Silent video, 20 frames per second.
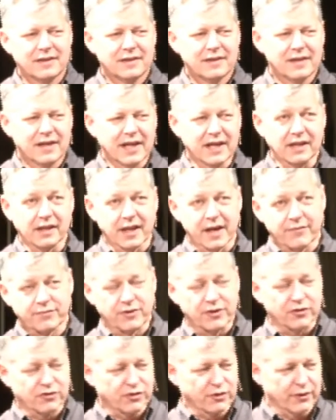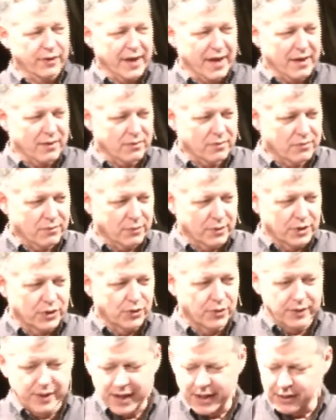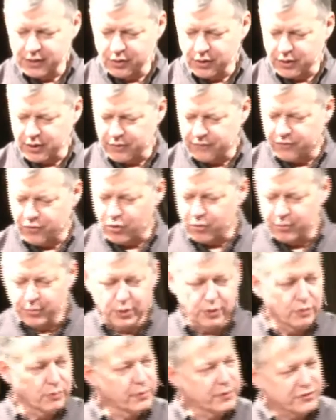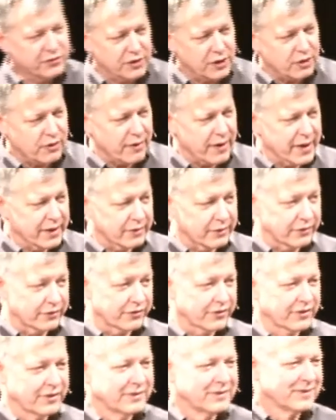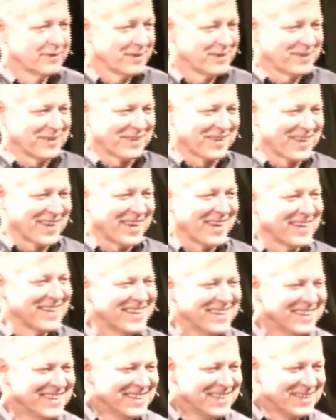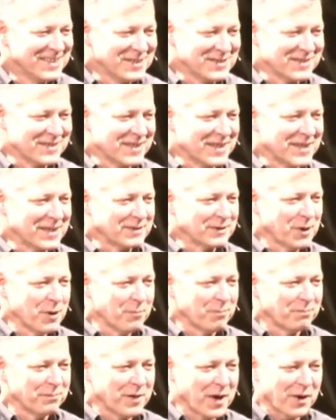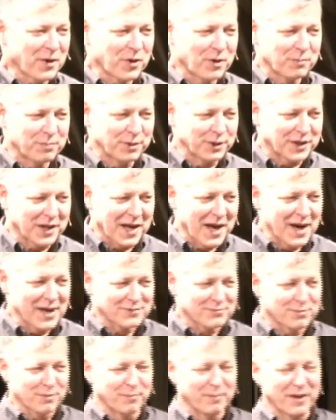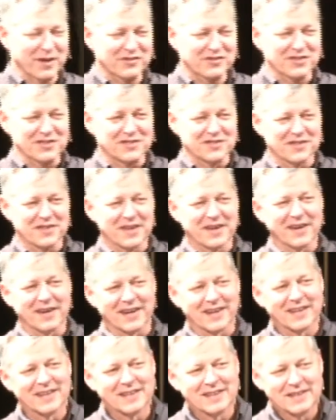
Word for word: He left it so that when you and I look at a full moon, we see craters. Okay? It was like, nope, not going to put the gospel message there.